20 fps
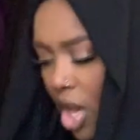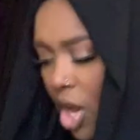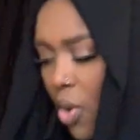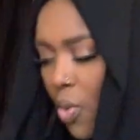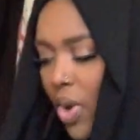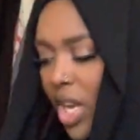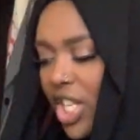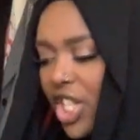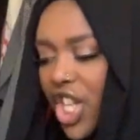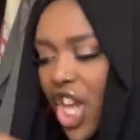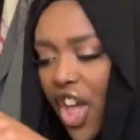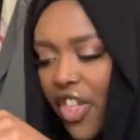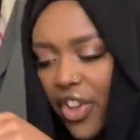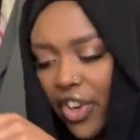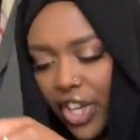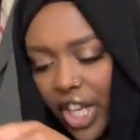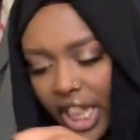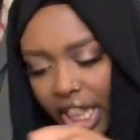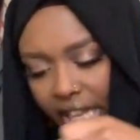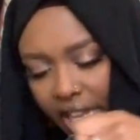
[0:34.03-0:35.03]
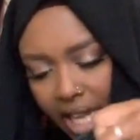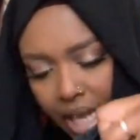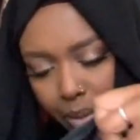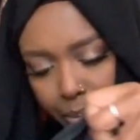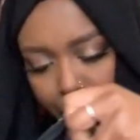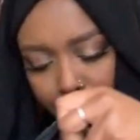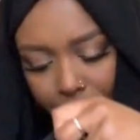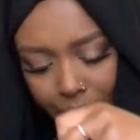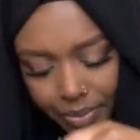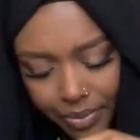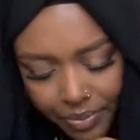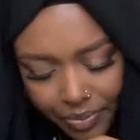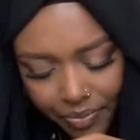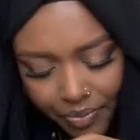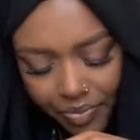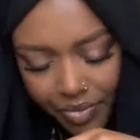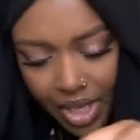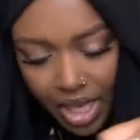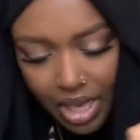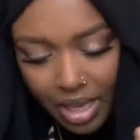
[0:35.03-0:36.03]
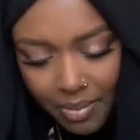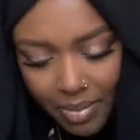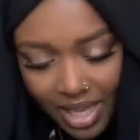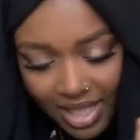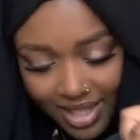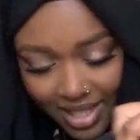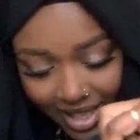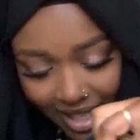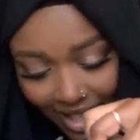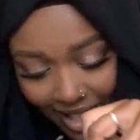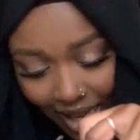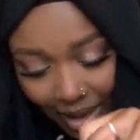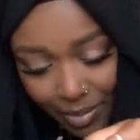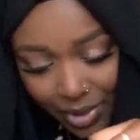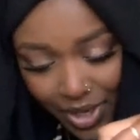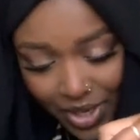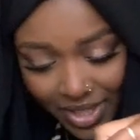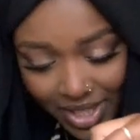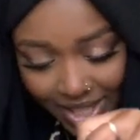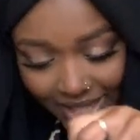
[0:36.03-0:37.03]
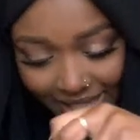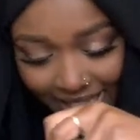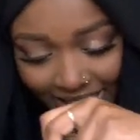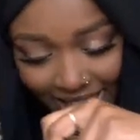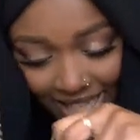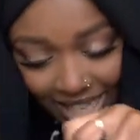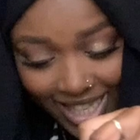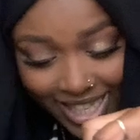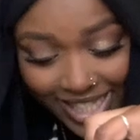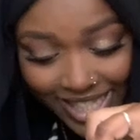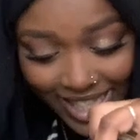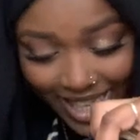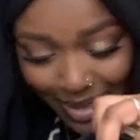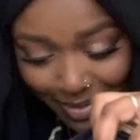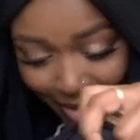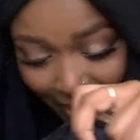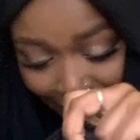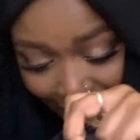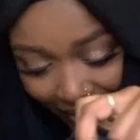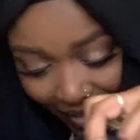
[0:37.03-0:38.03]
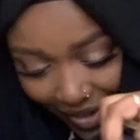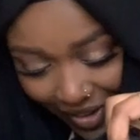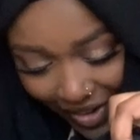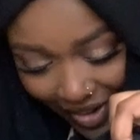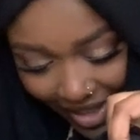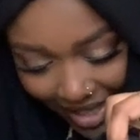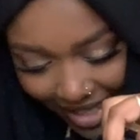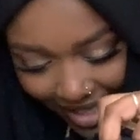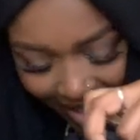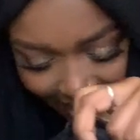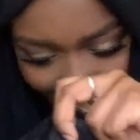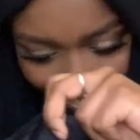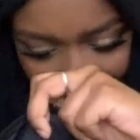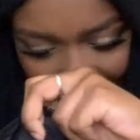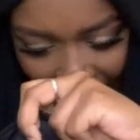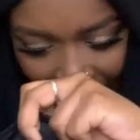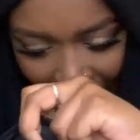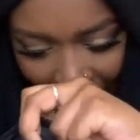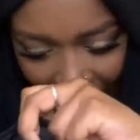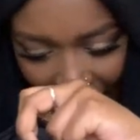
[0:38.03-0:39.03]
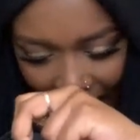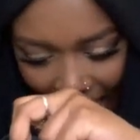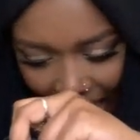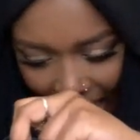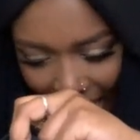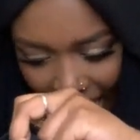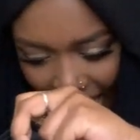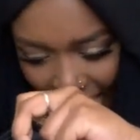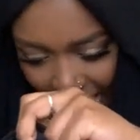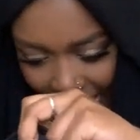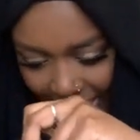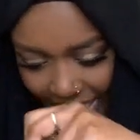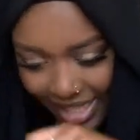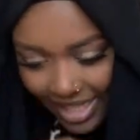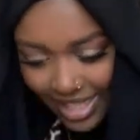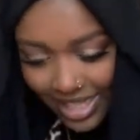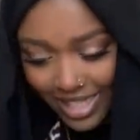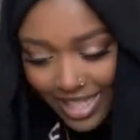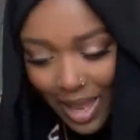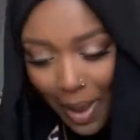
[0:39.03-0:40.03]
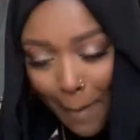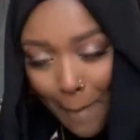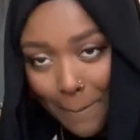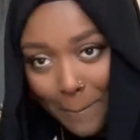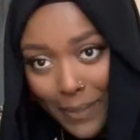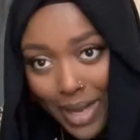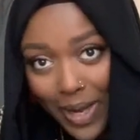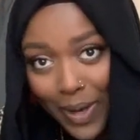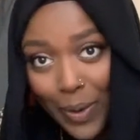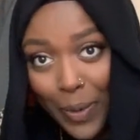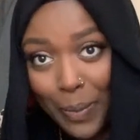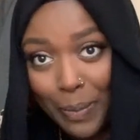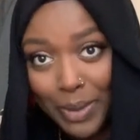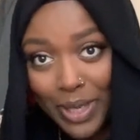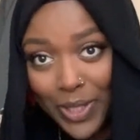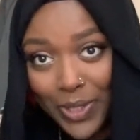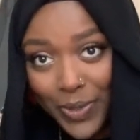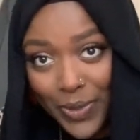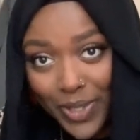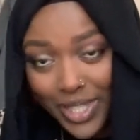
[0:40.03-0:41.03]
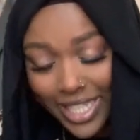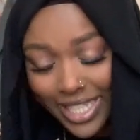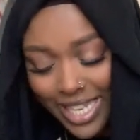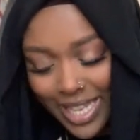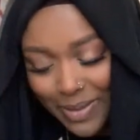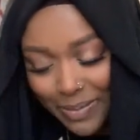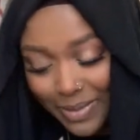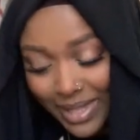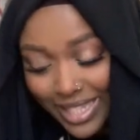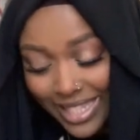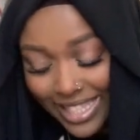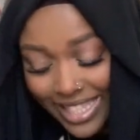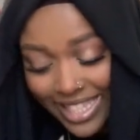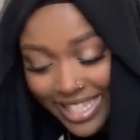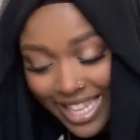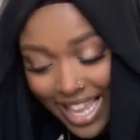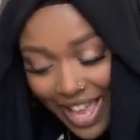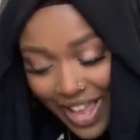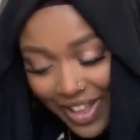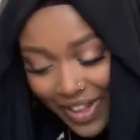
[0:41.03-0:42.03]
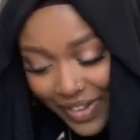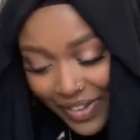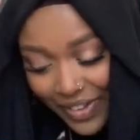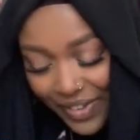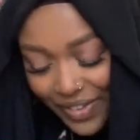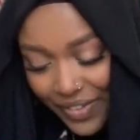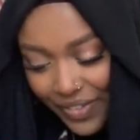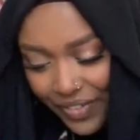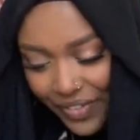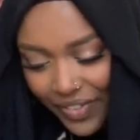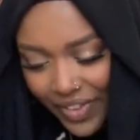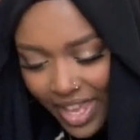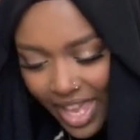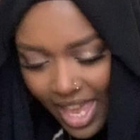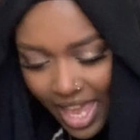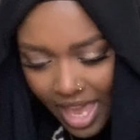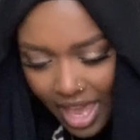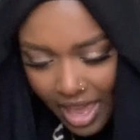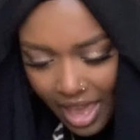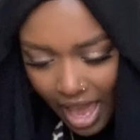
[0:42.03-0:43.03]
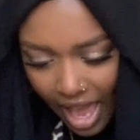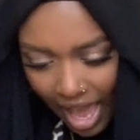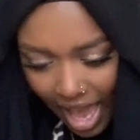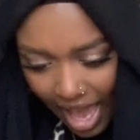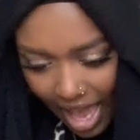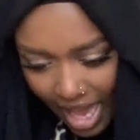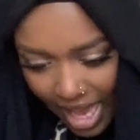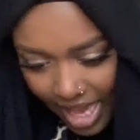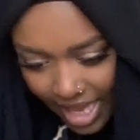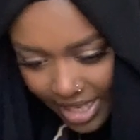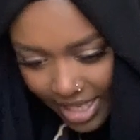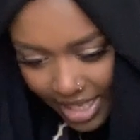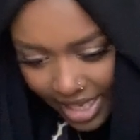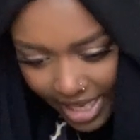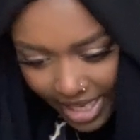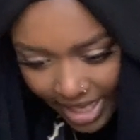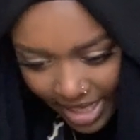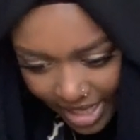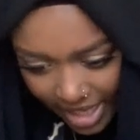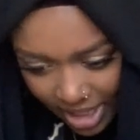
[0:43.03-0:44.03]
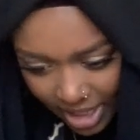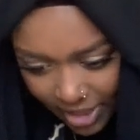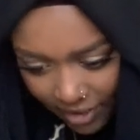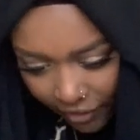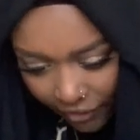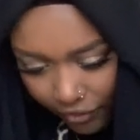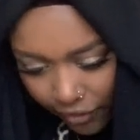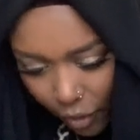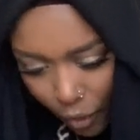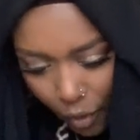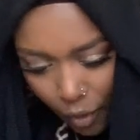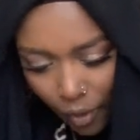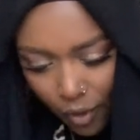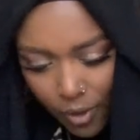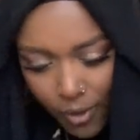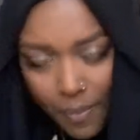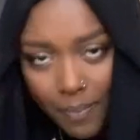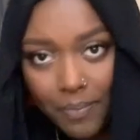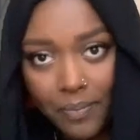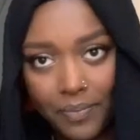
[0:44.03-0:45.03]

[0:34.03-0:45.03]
Where's the other clip? Basically, I'm going to see Jamie Foxx and Michael B. Jordan himself. And it is for...